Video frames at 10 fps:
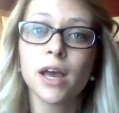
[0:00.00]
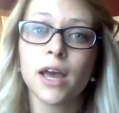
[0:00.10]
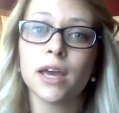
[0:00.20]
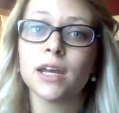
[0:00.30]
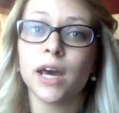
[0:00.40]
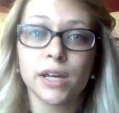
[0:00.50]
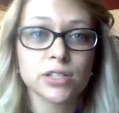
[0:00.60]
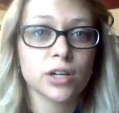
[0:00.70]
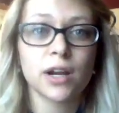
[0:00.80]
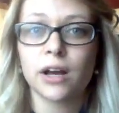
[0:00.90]
and asked
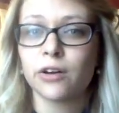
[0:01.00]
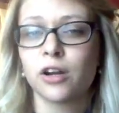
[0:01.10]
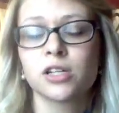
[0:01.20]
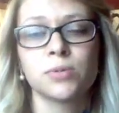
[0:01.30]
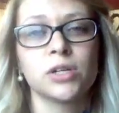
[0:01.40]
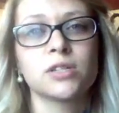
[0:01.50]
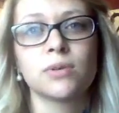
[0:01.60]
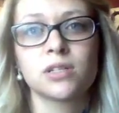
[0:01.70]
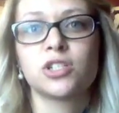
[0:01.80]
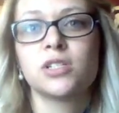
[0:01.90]
her how her experience
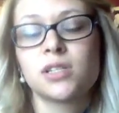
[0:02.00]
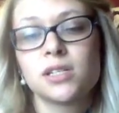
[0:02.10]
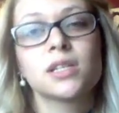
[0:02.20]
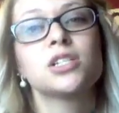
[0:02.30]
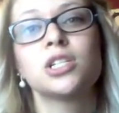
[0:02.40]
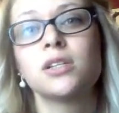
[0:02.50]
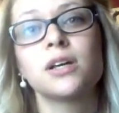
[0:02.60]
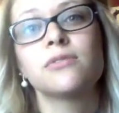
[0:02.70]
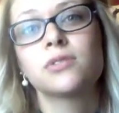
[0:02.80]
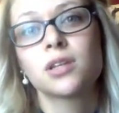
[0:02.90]
was, and she says that she
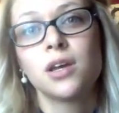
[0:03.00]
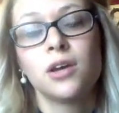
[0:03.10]
loves